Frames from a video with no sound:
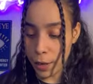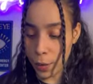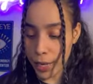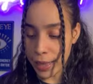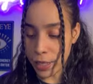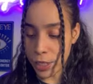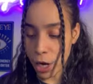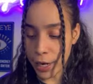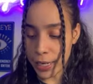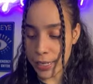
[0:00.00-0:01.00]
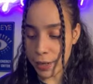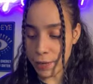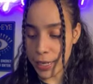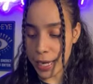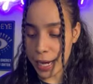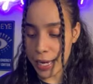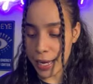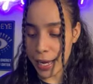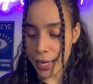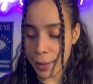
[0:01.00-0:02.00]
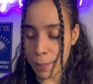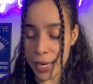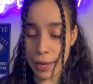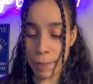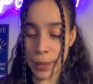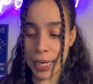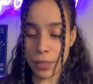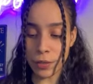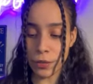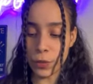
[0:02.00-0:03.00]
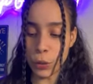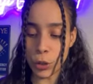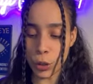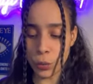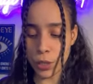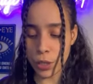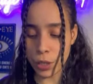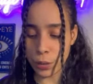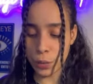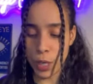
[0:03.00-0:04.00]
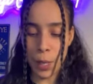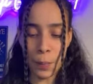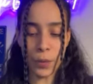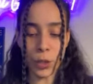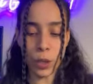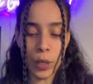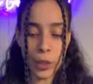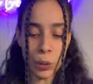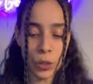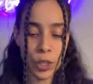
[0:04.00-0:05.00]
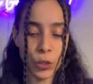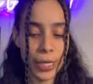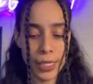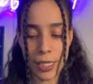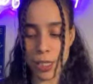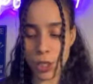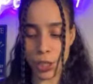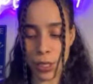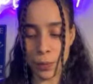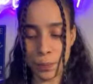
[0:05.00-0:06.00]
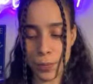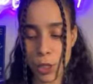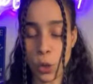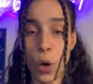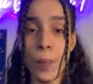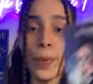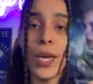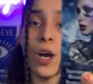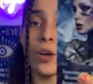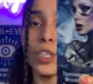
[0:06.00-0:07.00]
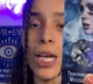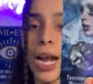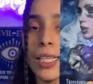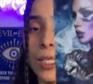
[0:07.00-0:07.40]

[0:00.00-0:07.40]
okay, the darkness of the night, and making plans for the future with you. But they're going through a transition. Scorpio, shout out